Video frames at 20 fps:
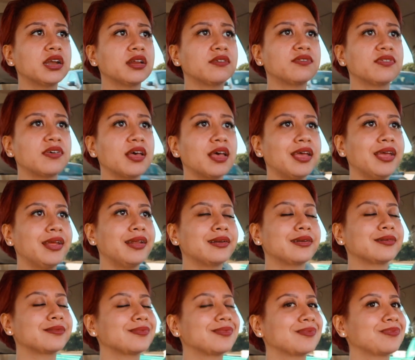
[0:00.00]
to fight.
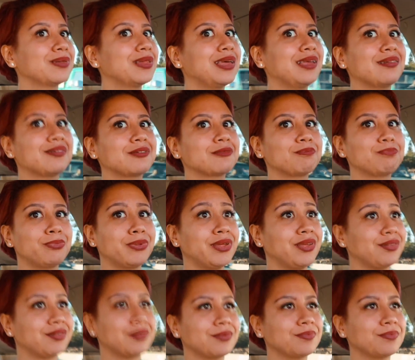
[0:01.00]
Please, please.